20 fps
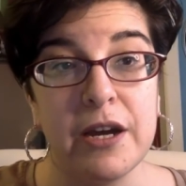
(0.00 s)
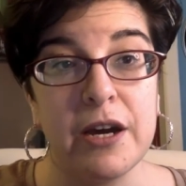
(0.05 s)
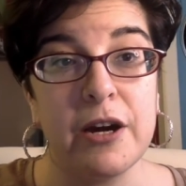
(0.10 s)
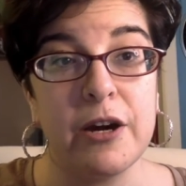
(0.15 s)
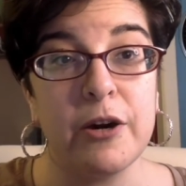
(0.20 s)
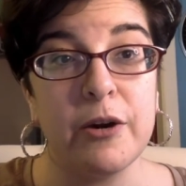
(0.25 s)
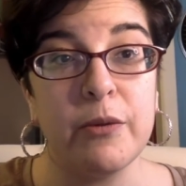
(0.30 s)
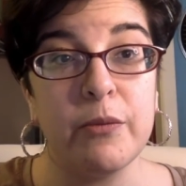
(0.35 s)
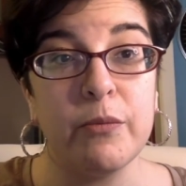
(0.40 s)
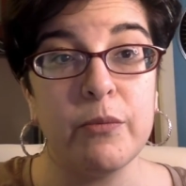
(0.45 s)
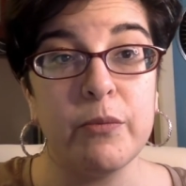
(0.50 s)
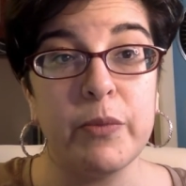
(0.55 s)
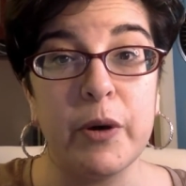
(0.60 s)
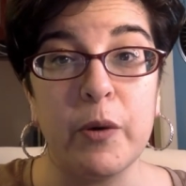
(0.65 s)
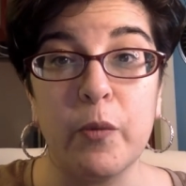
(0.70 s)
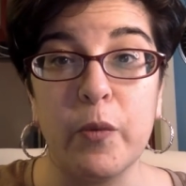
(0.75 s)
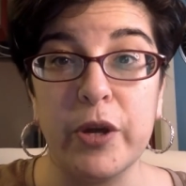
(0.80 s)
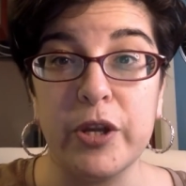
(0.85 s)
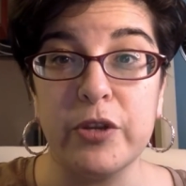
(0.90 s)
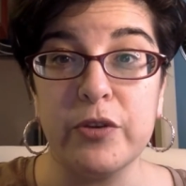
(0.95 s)

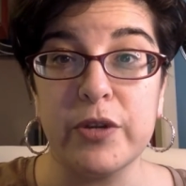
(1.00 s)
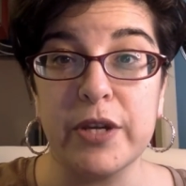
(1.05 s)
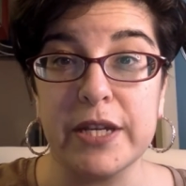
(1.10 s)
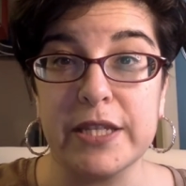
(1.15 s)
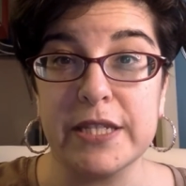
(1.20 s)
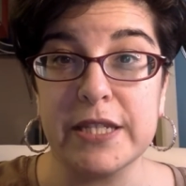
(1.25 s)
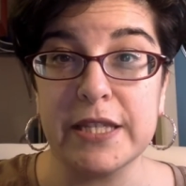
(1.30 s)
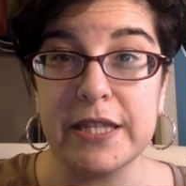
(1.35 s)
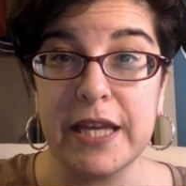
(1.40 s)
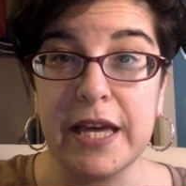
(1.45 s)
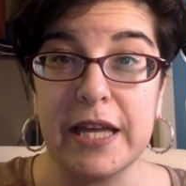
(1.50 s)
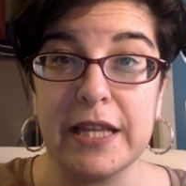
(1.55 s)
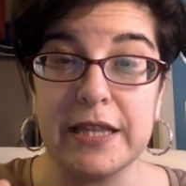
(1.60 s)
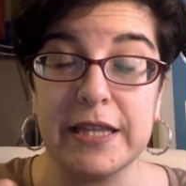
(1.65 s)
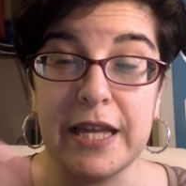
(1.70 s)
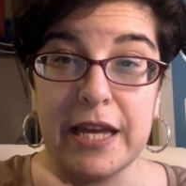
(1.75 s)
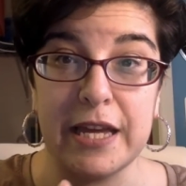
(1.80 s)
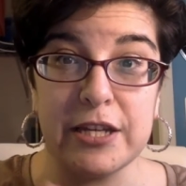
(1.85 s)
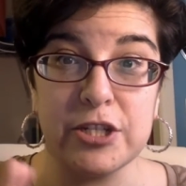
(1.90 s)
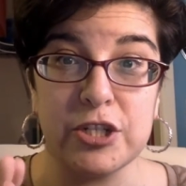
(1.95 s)
But when you get to that
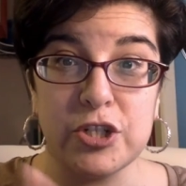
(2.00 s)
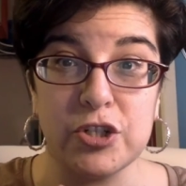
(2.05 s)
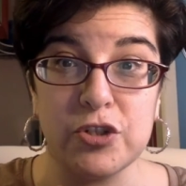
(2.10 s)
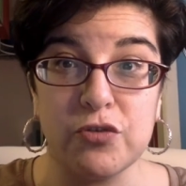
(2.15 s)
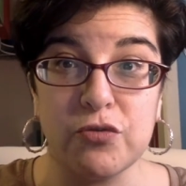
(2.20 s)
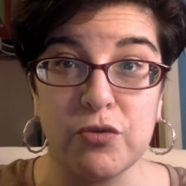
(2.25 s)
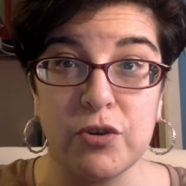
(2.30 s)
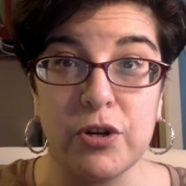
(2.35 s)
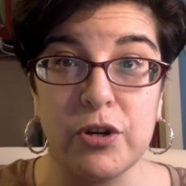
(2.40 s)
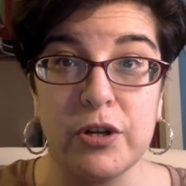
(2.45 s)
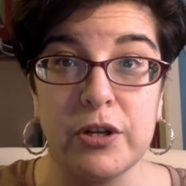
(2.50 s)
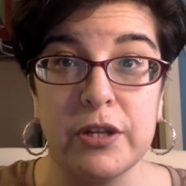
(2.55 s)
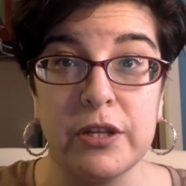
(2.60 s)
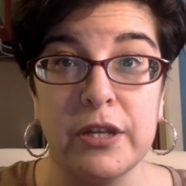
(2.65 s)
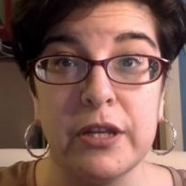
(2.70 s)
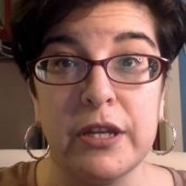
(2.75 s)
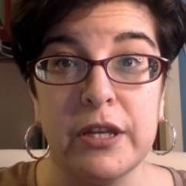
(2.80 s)
last straw,